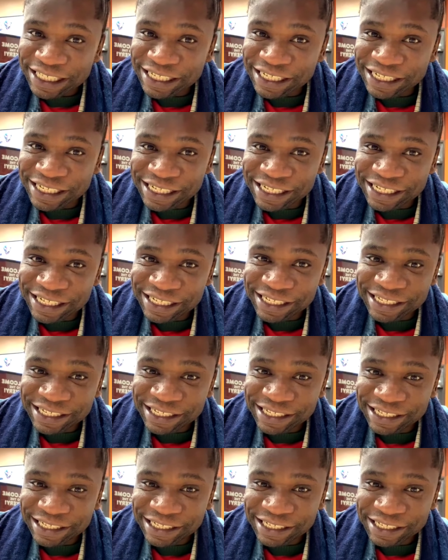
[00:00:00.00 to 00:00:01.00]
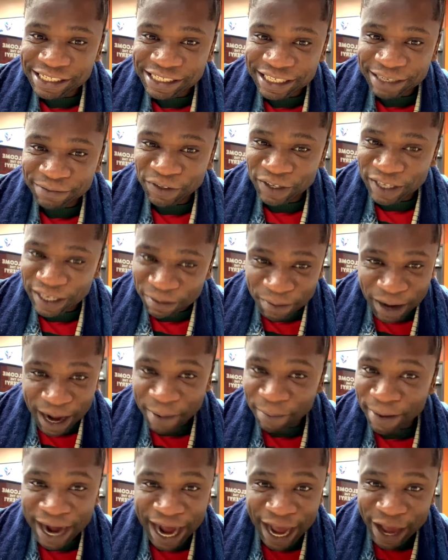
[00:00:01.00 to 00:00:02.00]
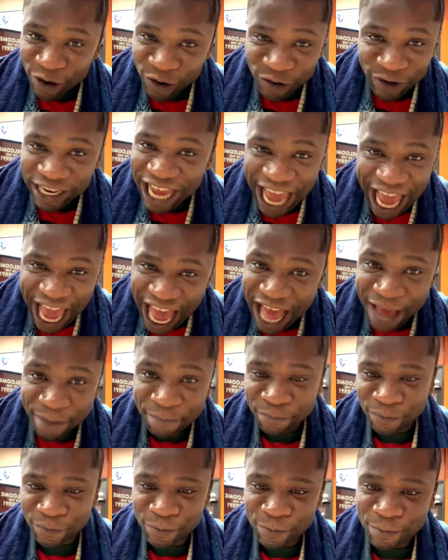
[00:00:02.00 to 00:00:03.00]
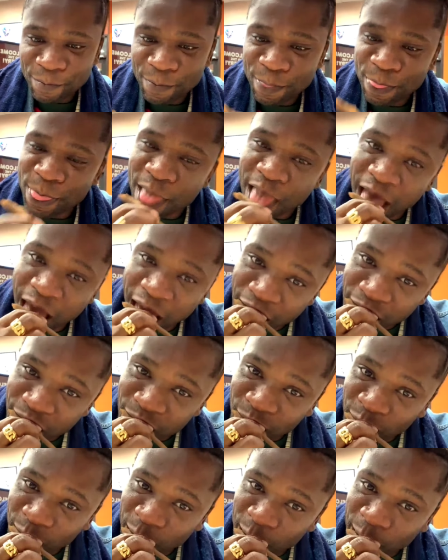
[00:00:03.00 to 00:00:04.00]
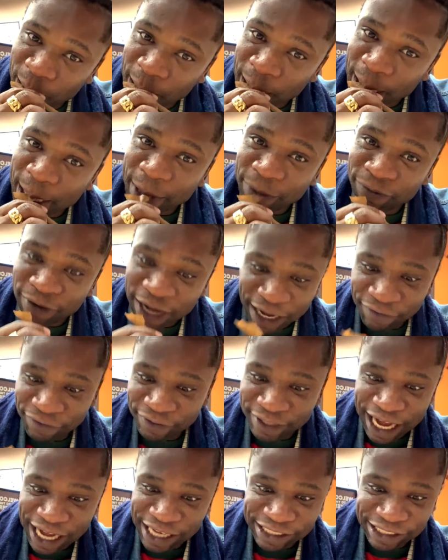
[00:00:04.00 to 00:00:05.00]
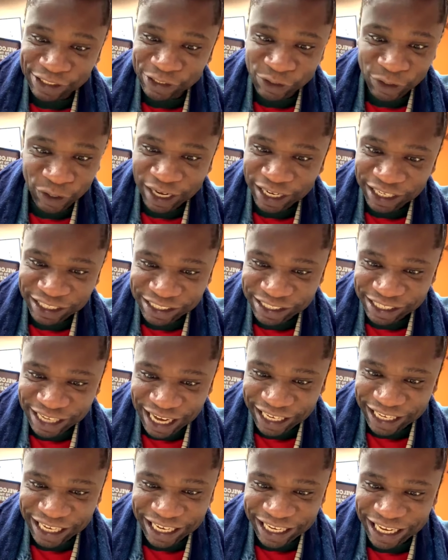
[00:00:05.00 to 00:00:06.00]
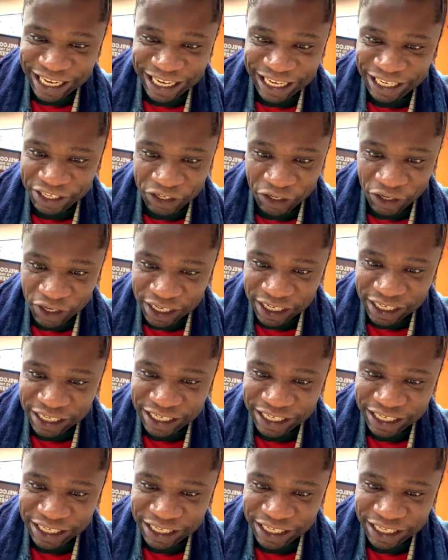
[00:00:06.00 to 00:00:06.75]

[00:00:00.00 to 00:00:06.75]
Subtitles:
I'm talking about my own app. $5,000. I can't get it done.